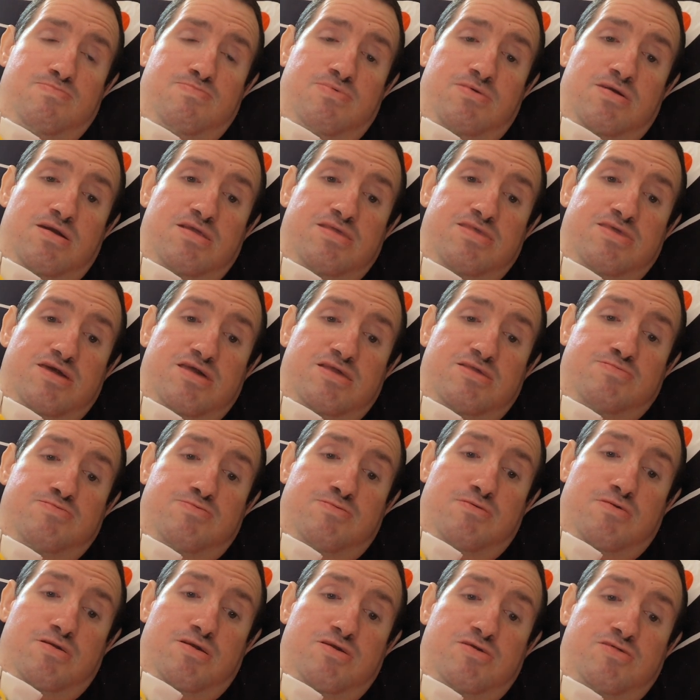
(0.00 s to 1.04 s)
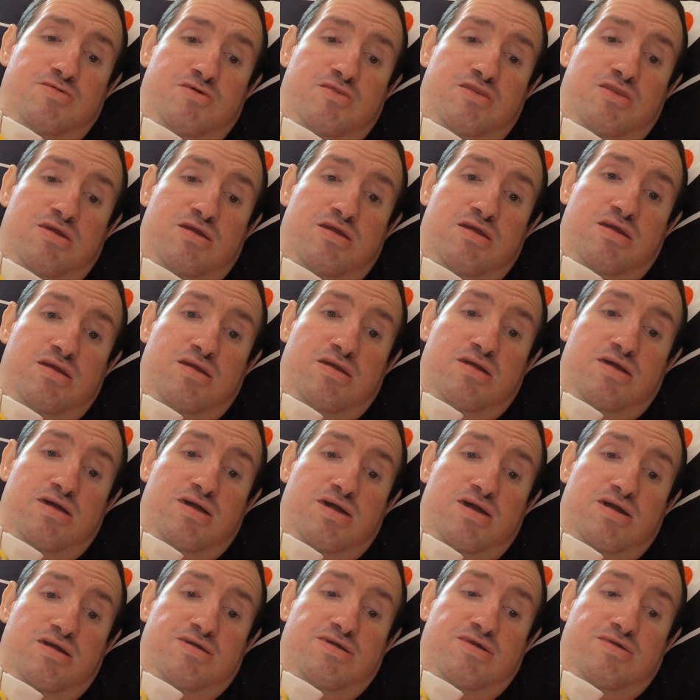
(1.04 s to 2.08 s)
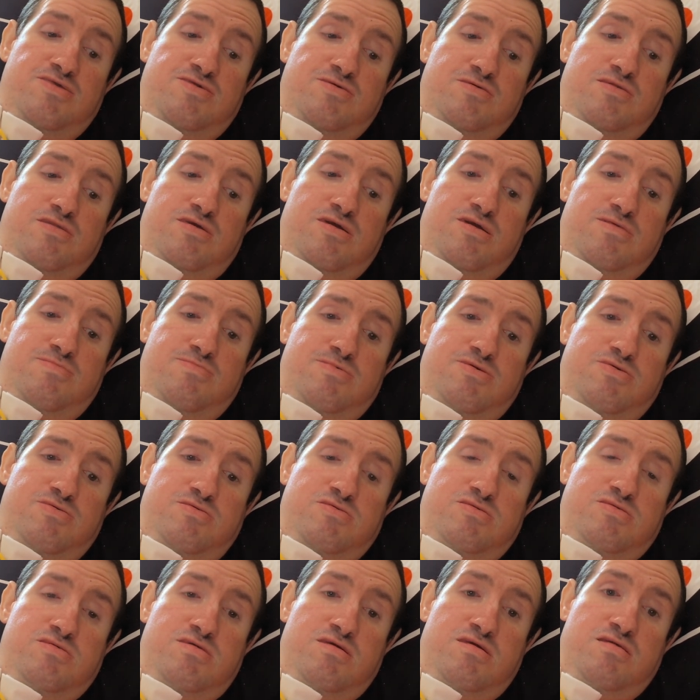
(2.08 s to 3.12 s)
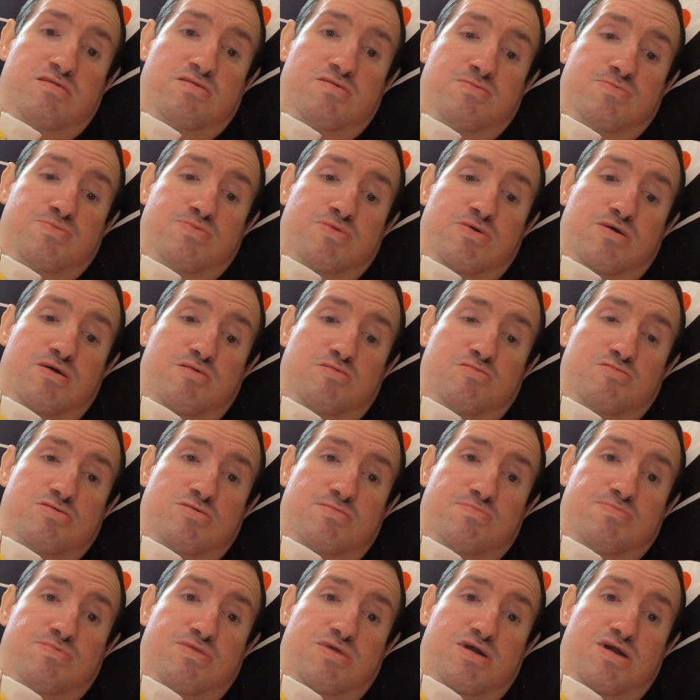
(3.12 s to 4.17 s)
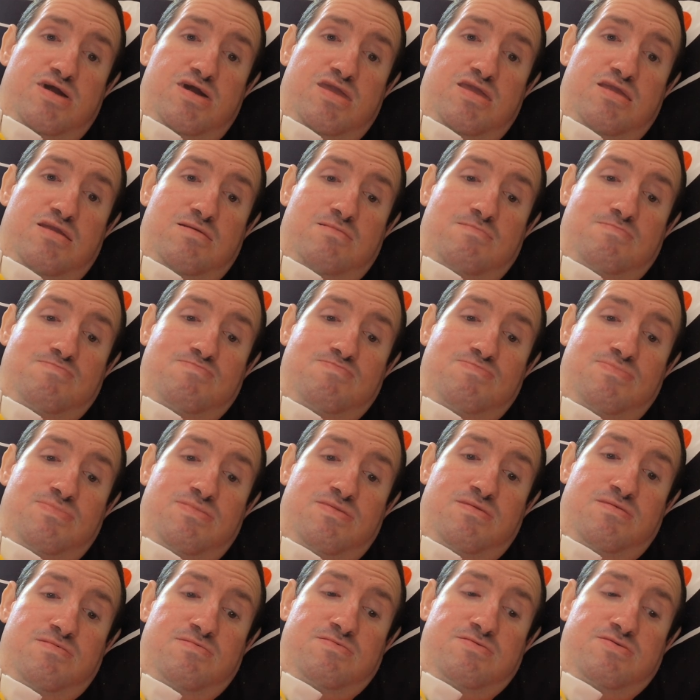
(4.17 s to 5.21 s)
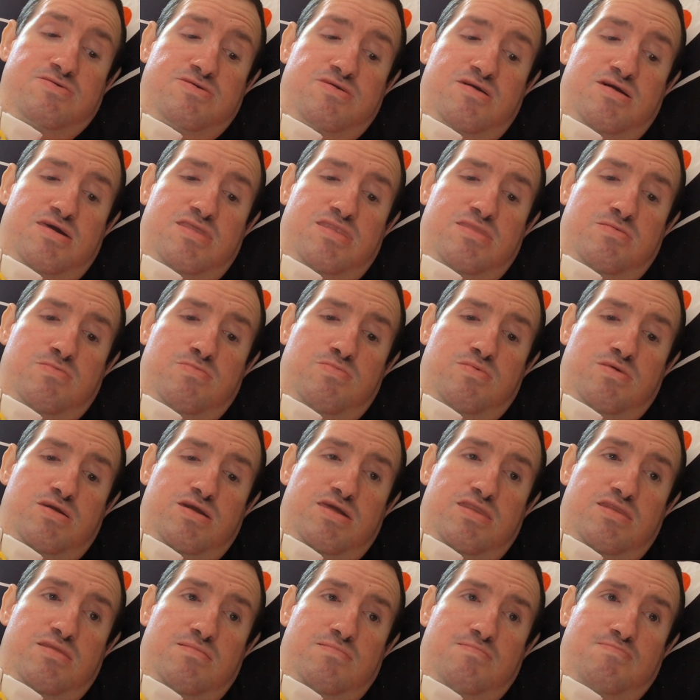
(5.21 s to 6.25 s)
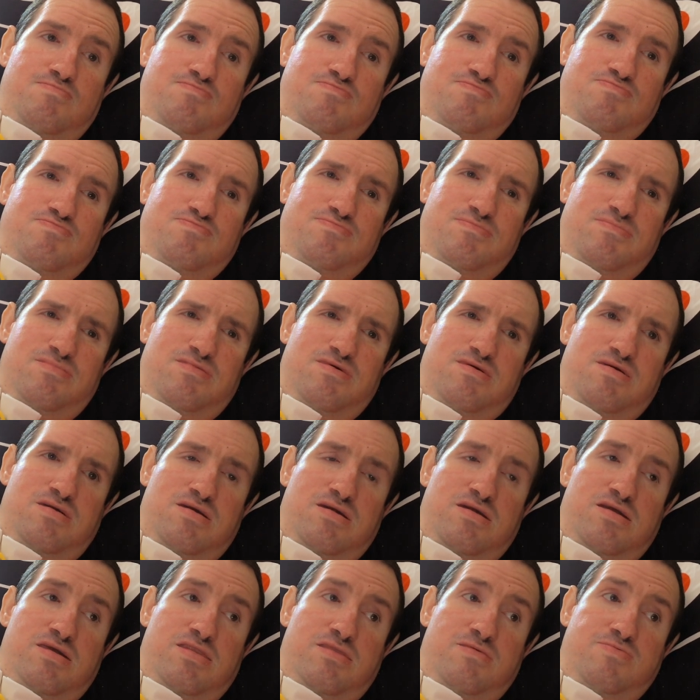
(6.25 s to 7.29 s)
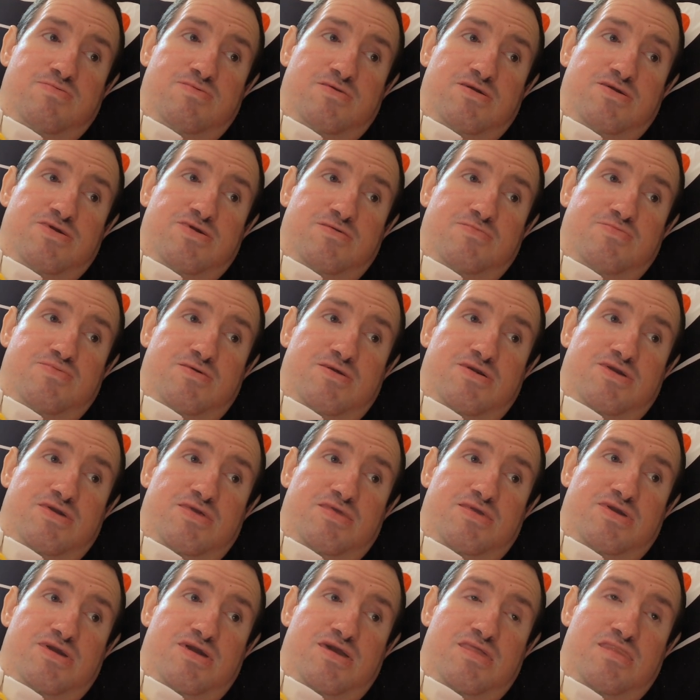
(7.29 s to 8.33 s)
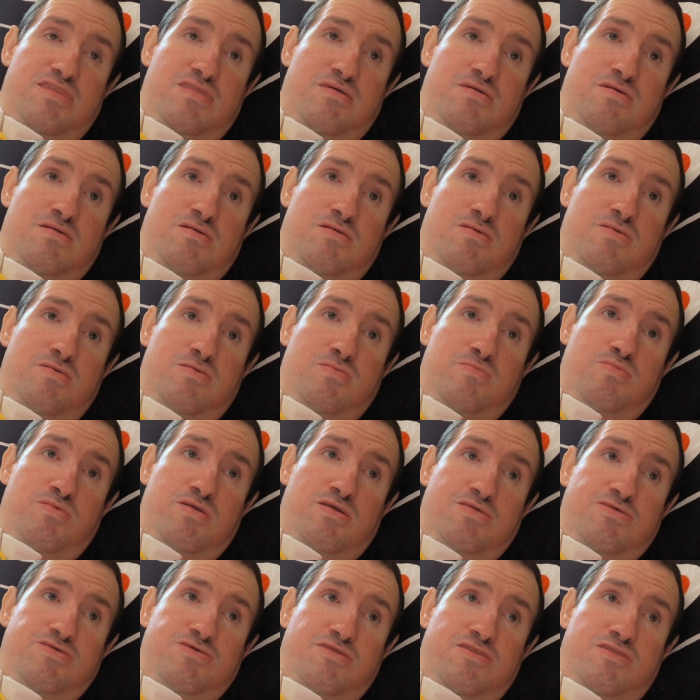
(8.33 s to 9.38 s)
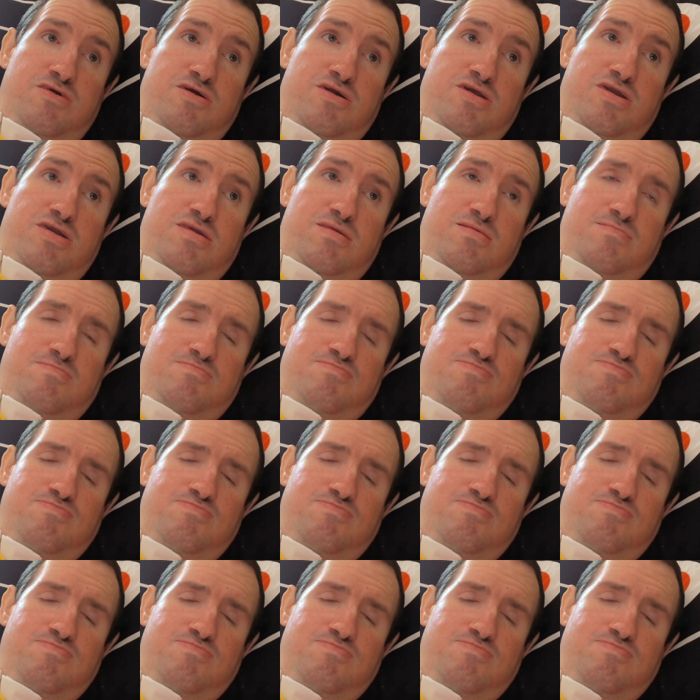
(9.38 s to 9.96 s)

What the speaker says: play desperation hockey tonight, because the Flyers have not gotten a win, and if they can get a win tonight,